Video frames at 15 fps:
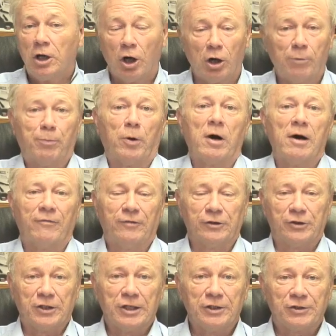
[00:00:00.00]
her
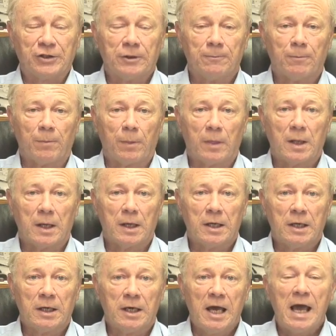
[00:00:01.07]
prophecies,
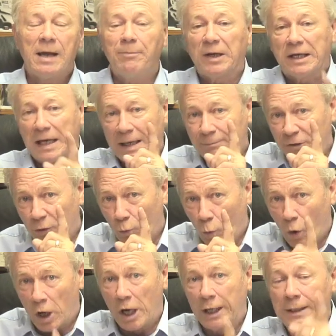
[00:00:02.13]
and became the
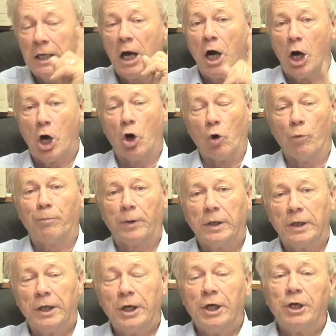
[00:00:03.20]
one hope
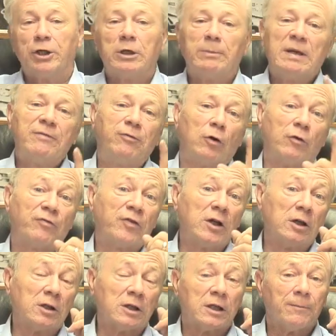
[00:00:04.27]
to be
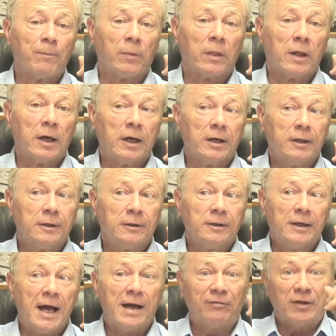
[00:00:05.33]
fulfilled
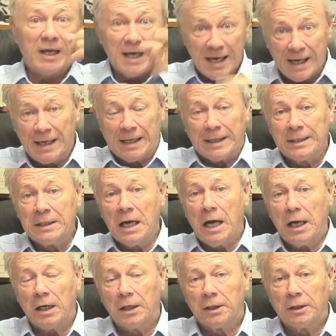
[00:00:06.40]
at the end
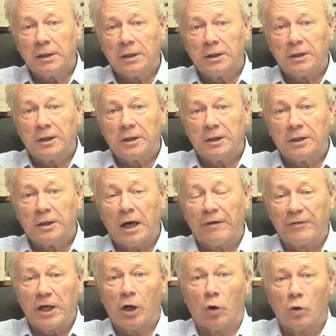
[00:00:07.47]
of
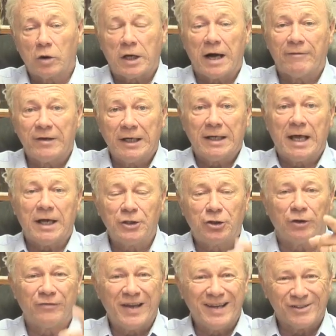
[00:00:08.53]
the Old Covenant age
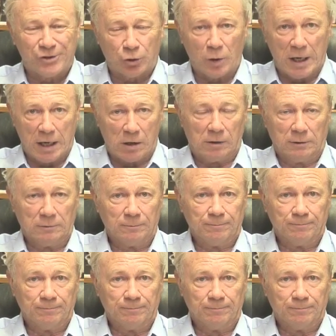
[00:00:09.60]
of Israel.